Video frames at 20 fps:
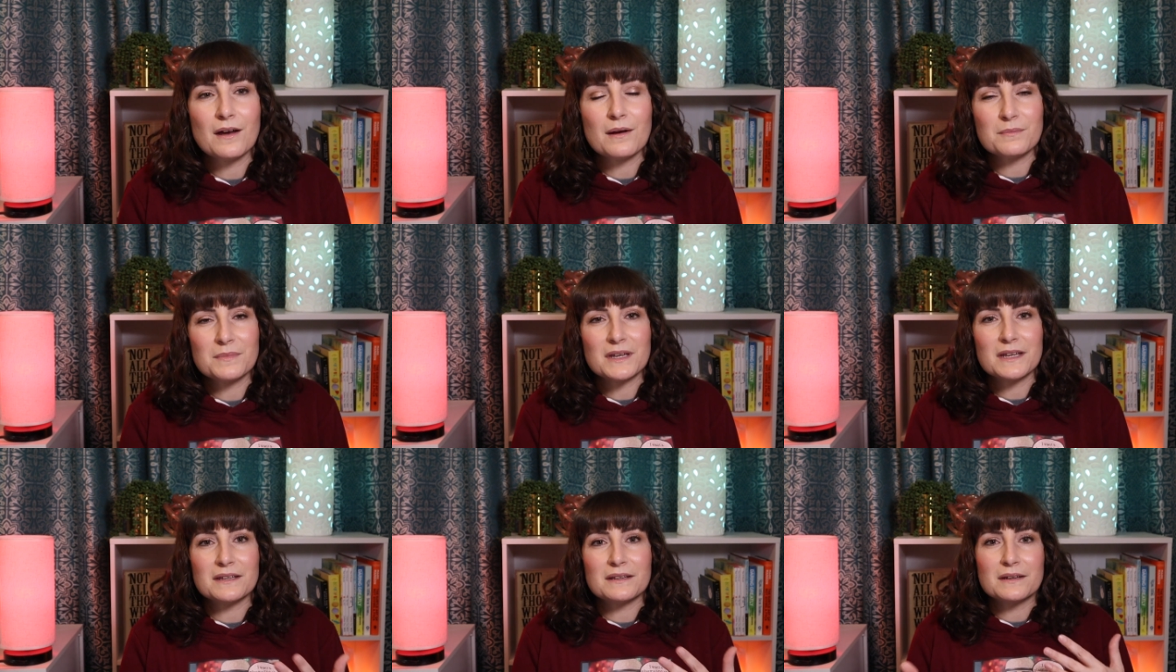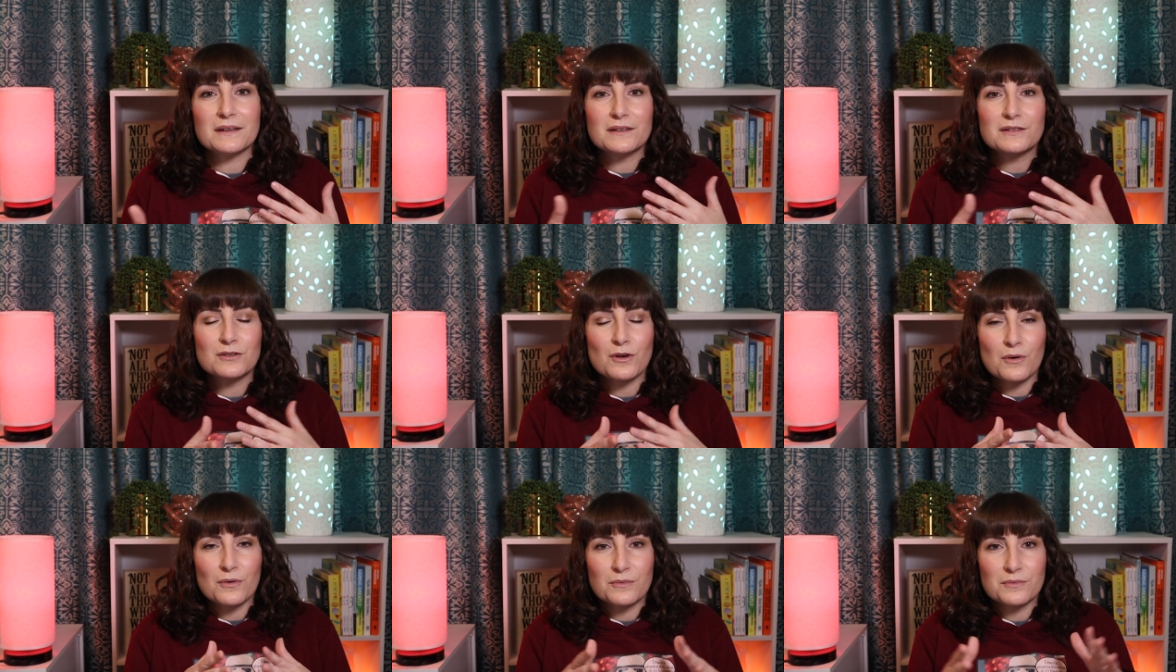I mean,
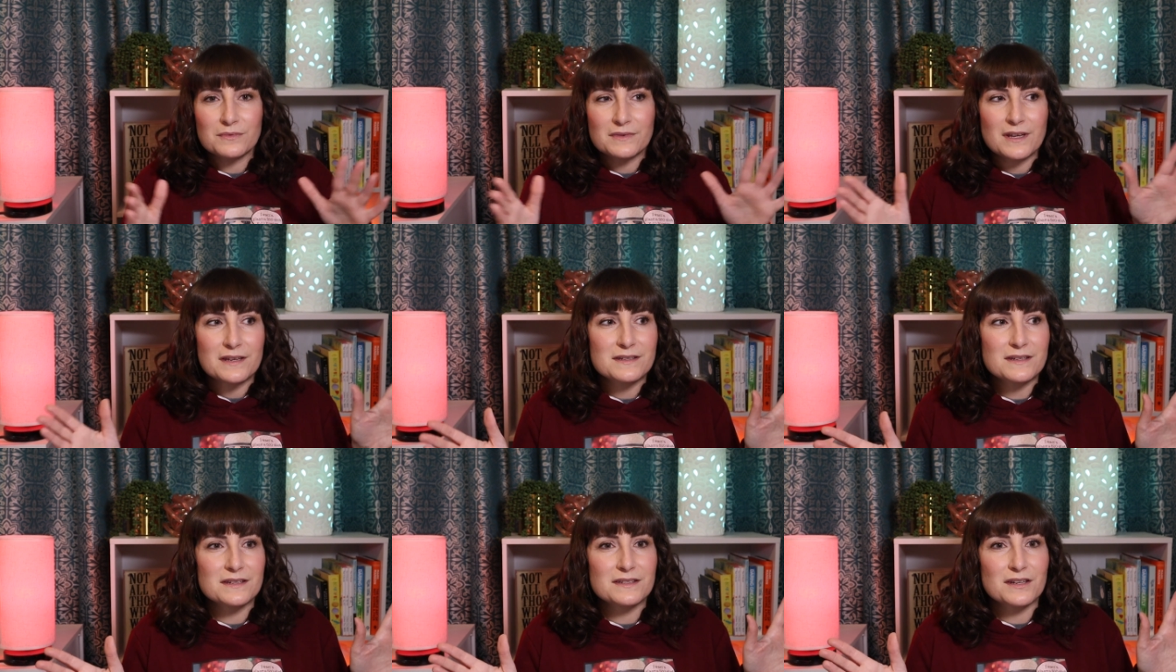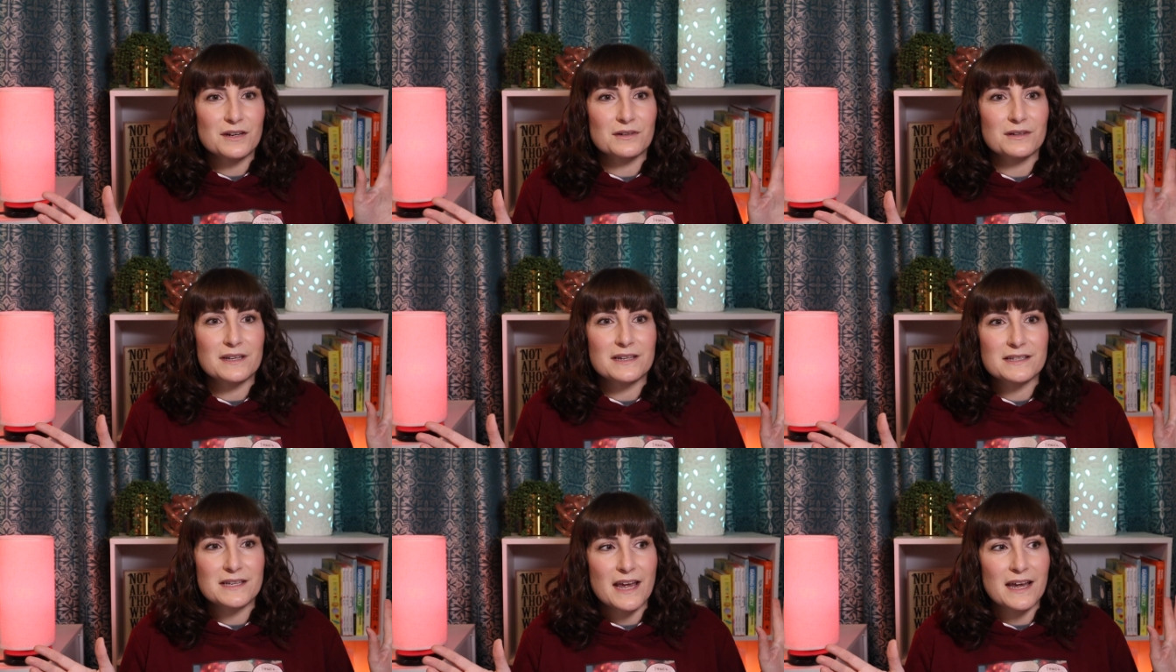don't
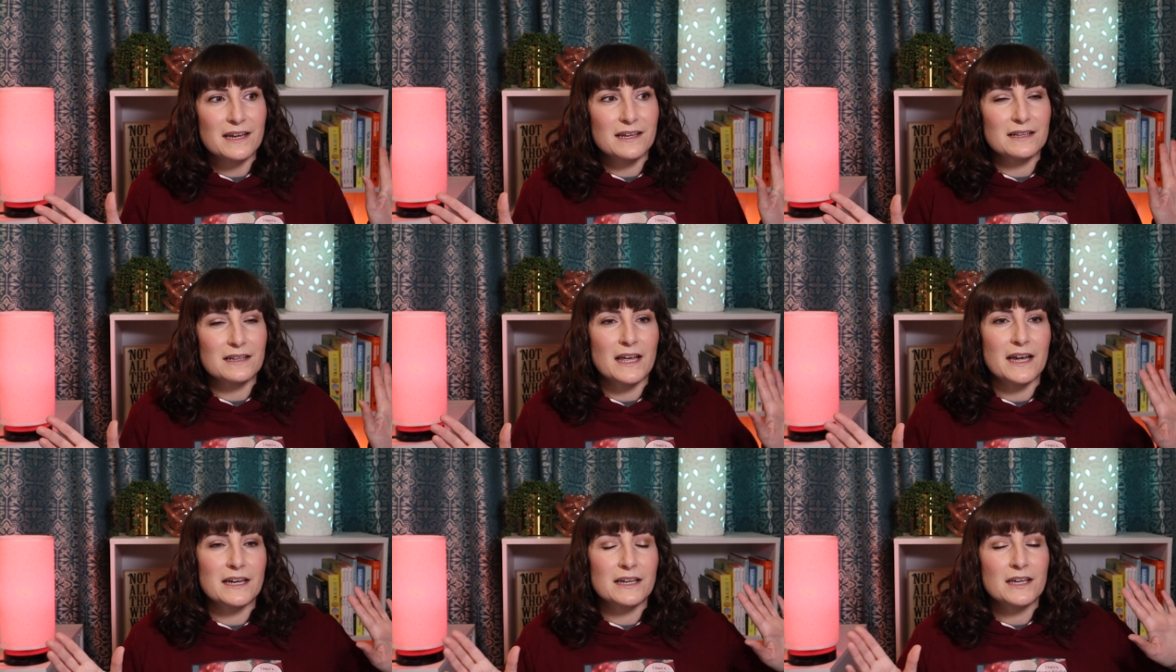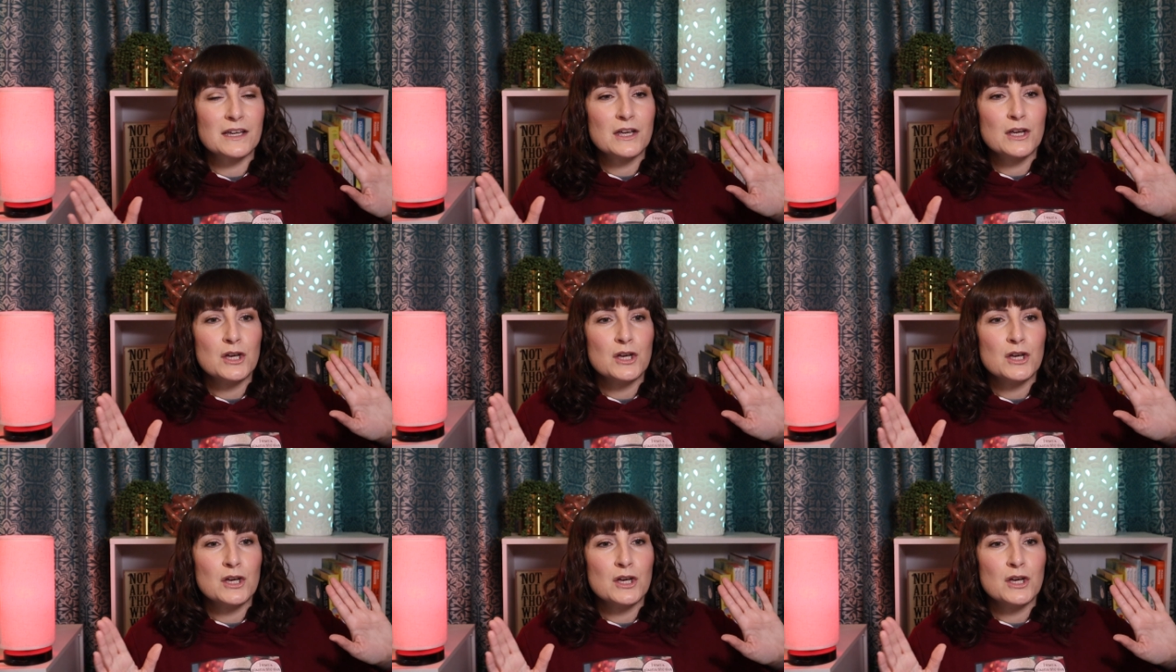necessarily take it like